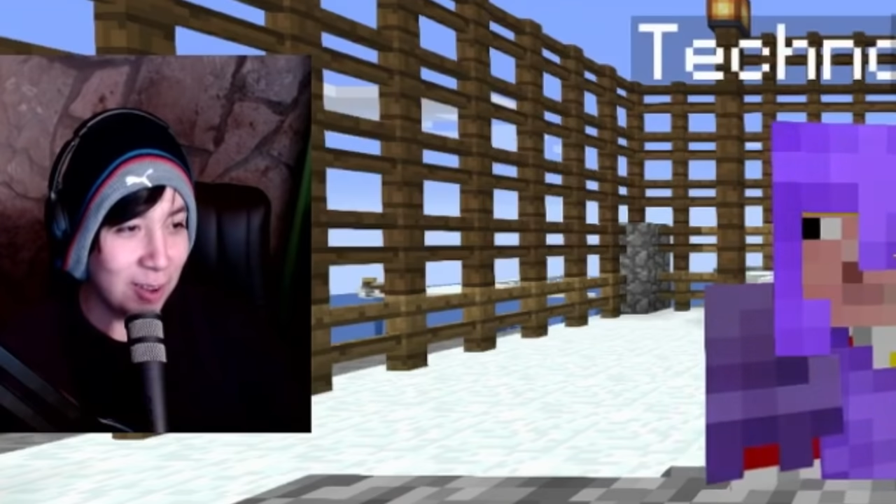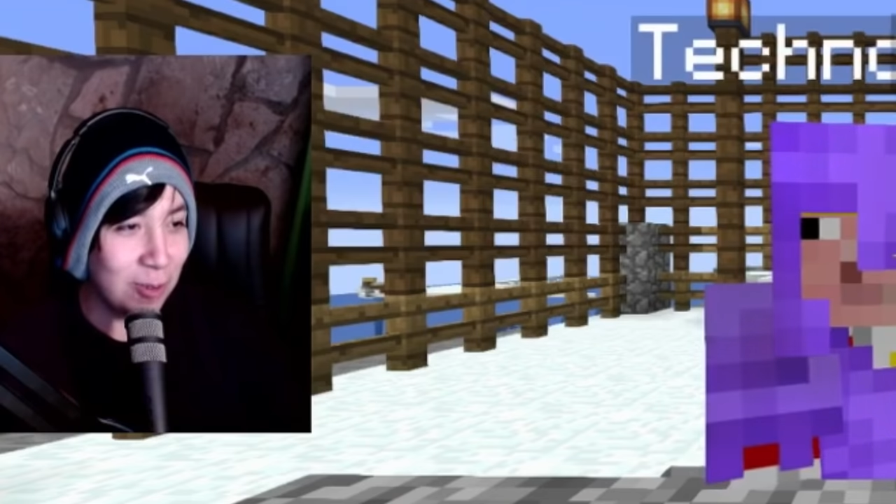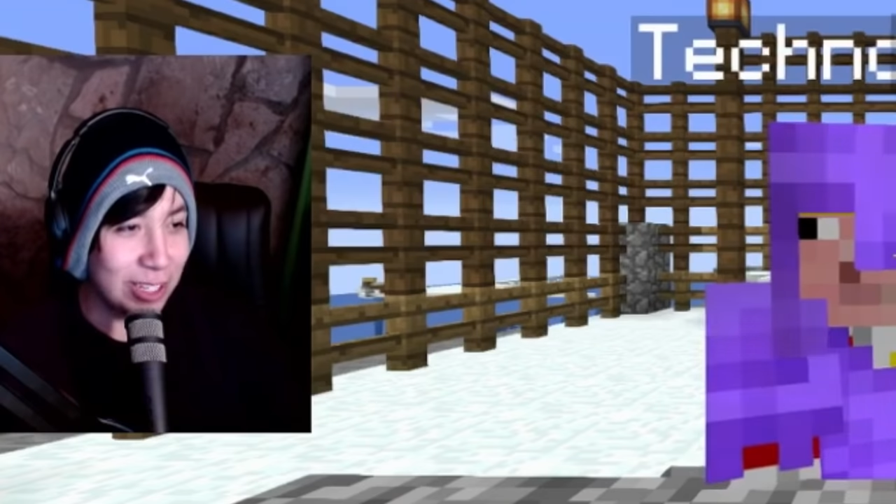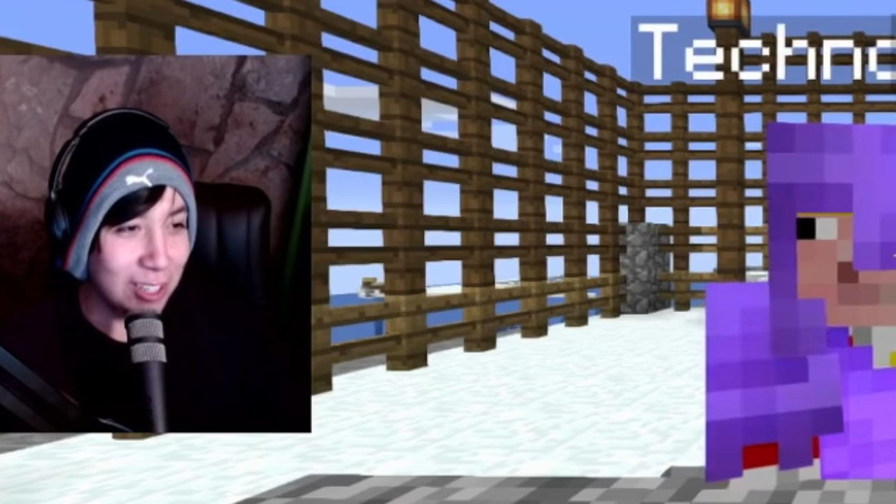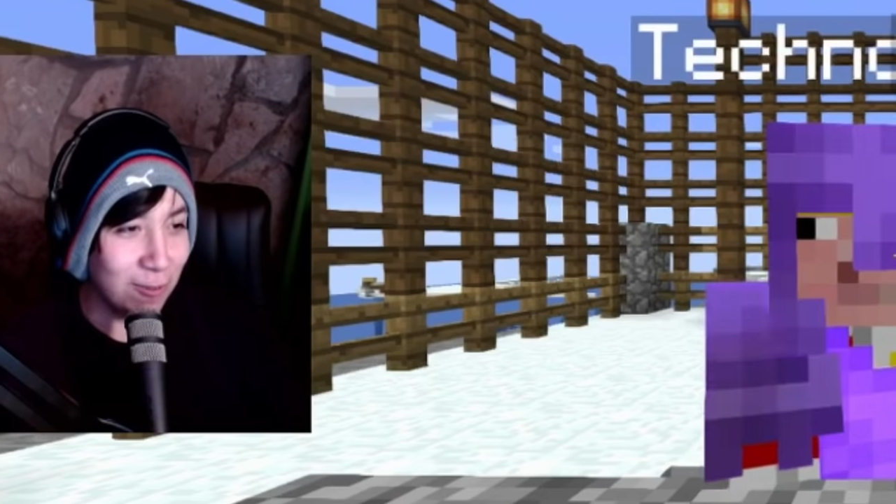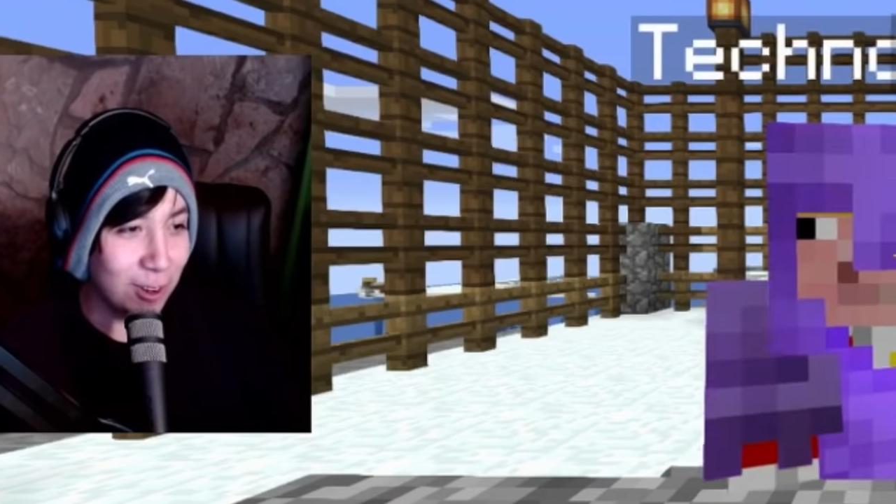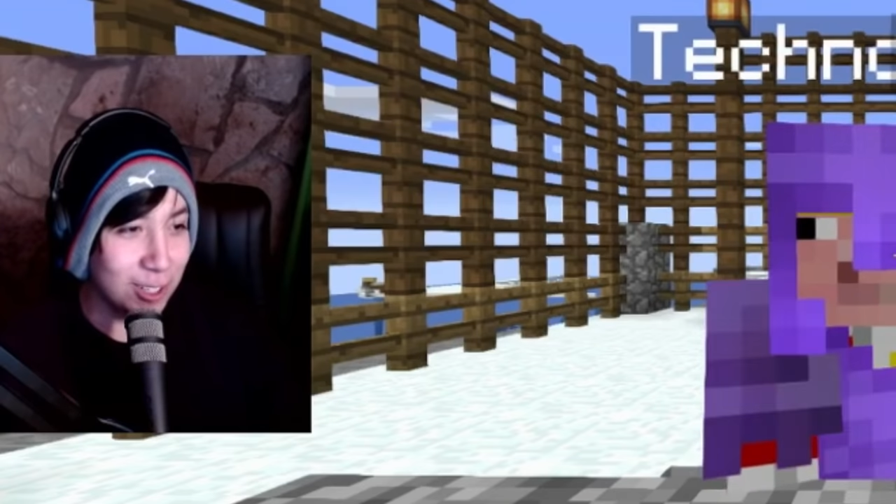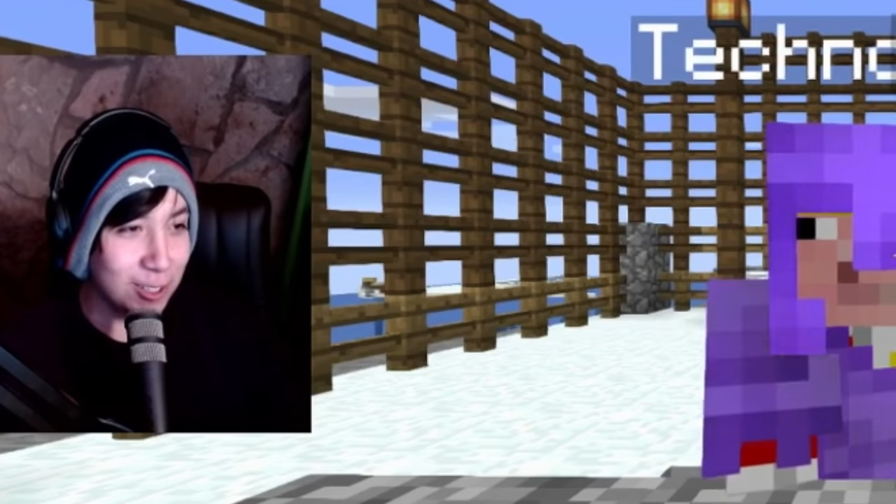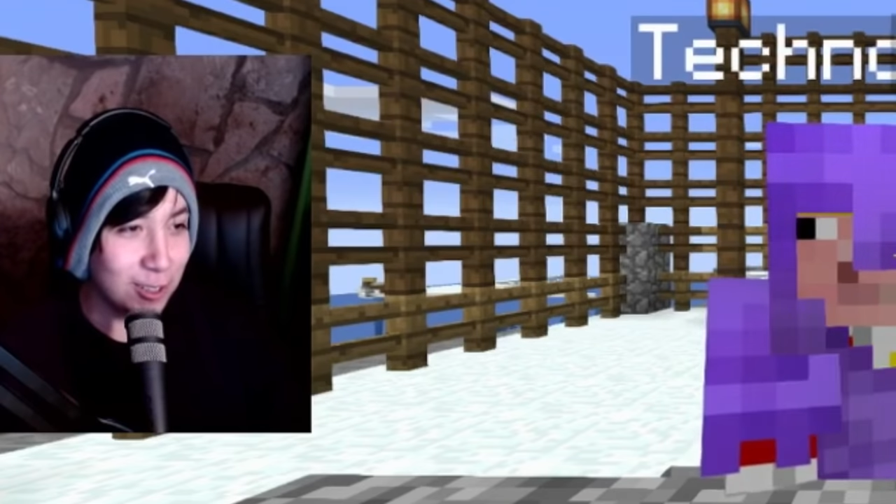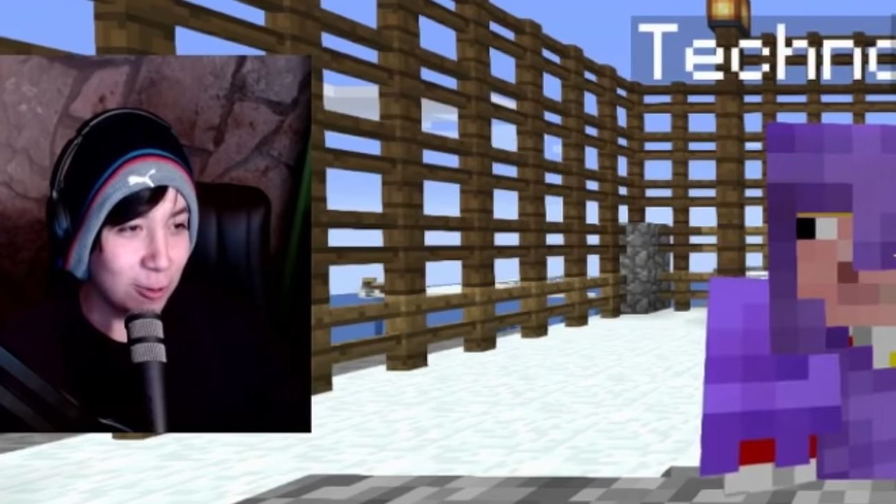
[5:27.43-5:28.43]
what's the
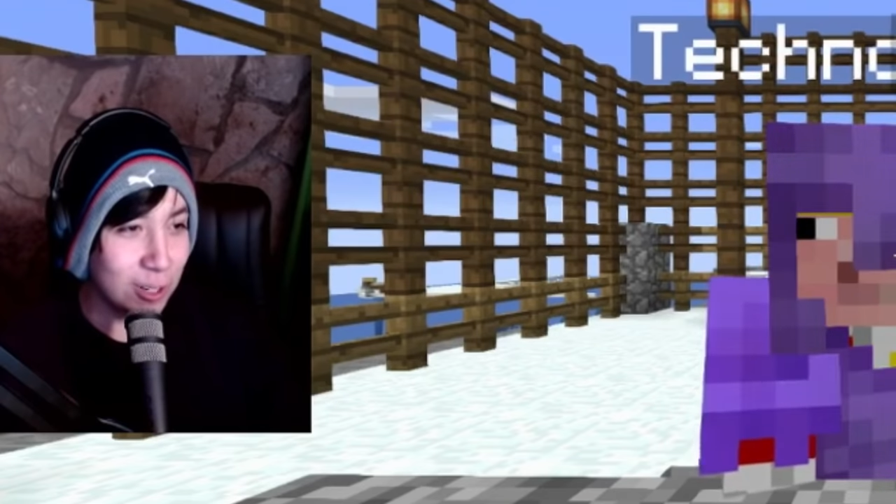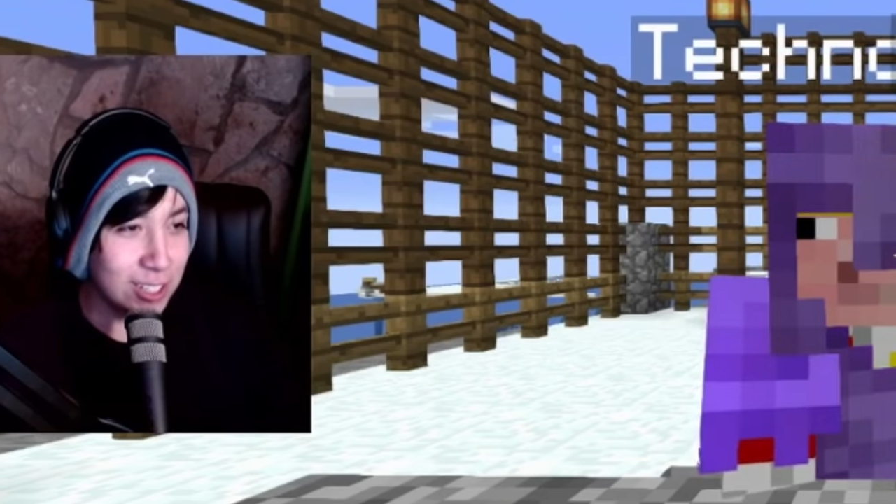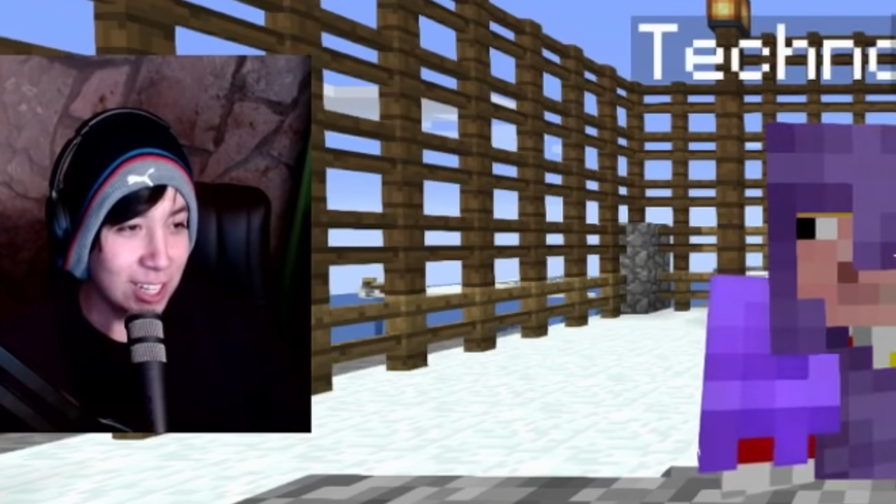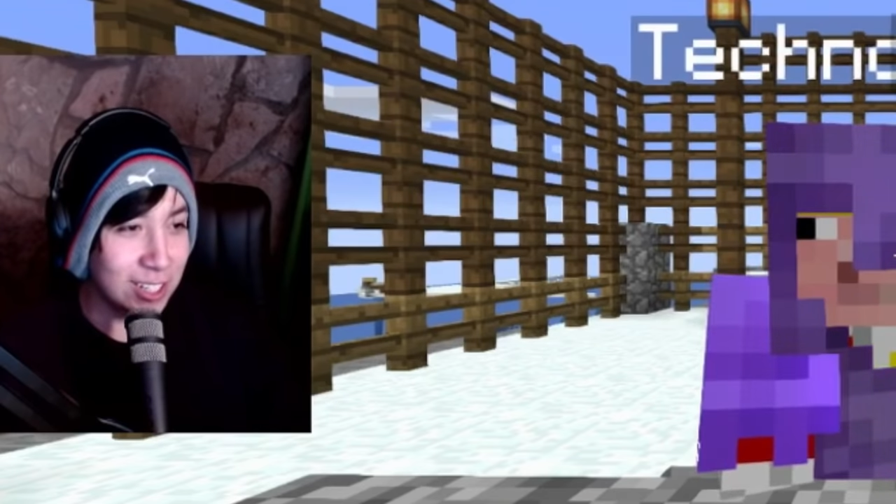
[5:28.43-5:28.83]
first worst thing